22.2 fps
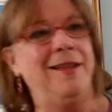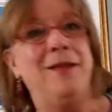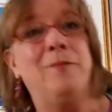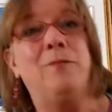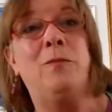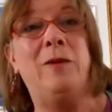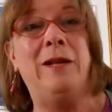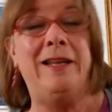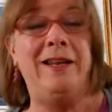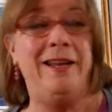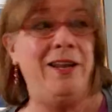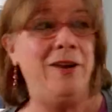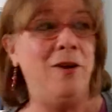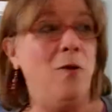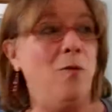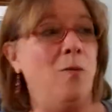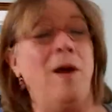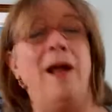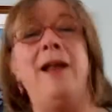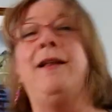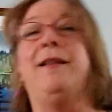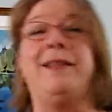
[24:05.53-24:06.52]
But you know
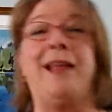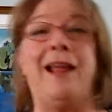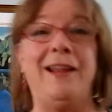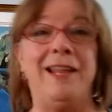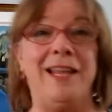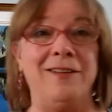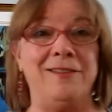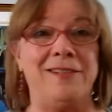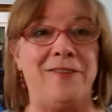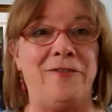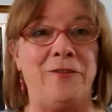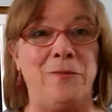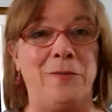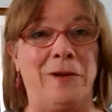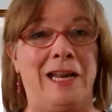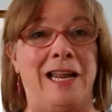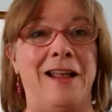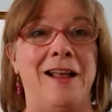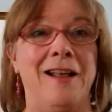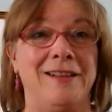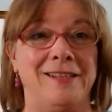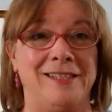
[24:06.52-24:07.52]
what? That gives
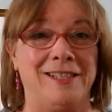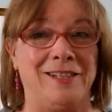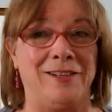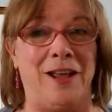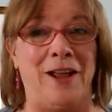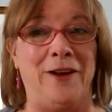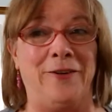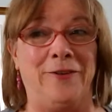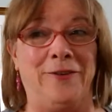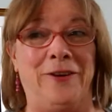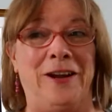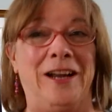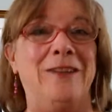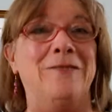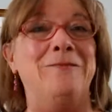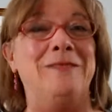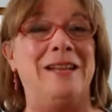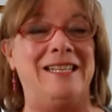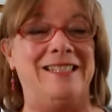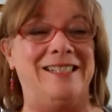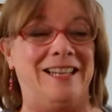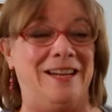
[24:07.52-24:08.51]
everybody else a lot of freedom,
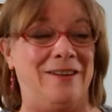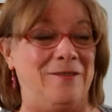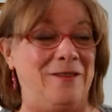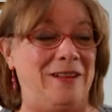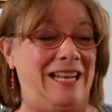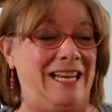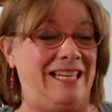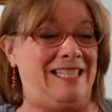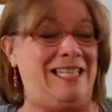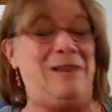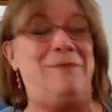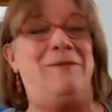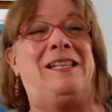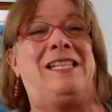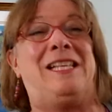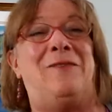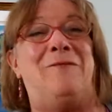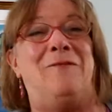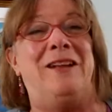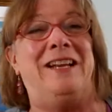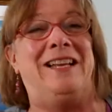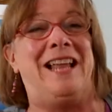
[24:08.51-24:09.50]
doesn't it, when they see
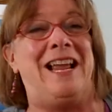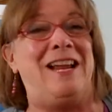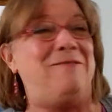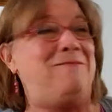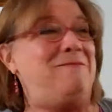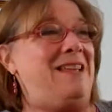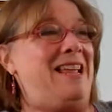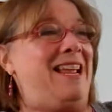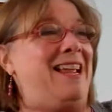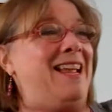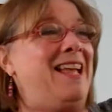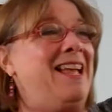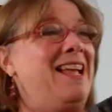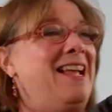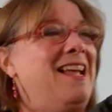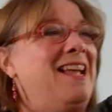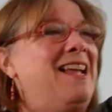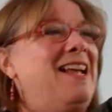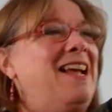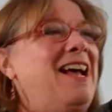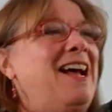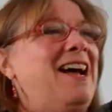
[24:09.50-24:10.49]
someone like me
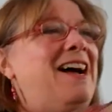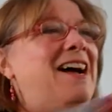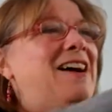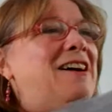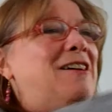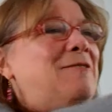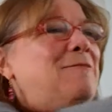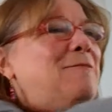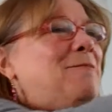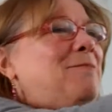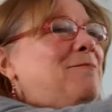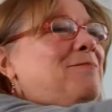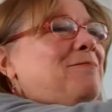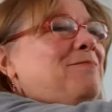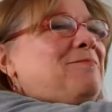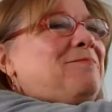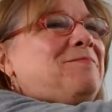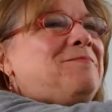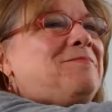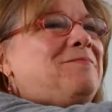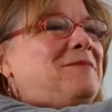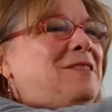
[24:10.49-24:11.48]

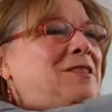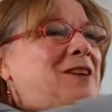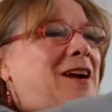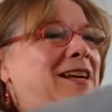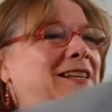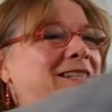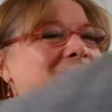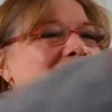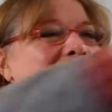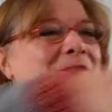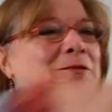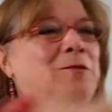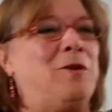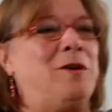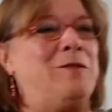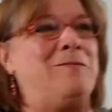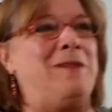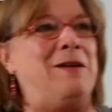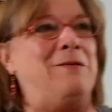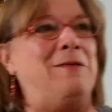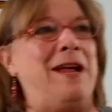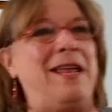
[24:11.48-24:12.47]
trying to work
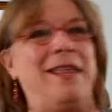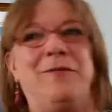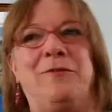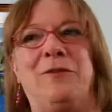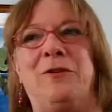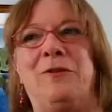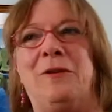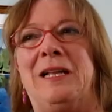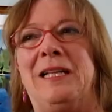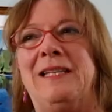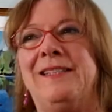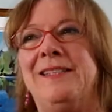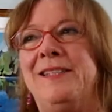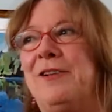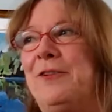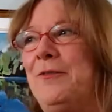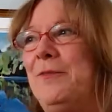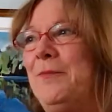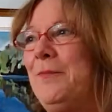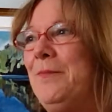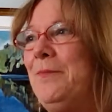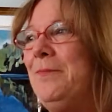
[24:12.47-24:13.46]
my way through it. So,
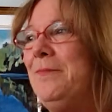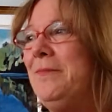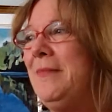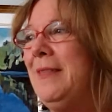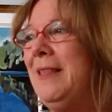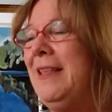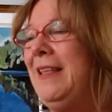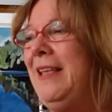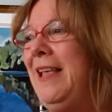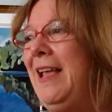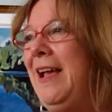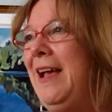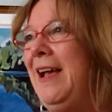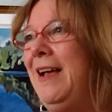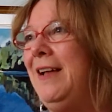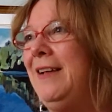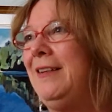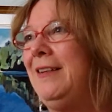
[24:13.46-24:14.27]
yeah.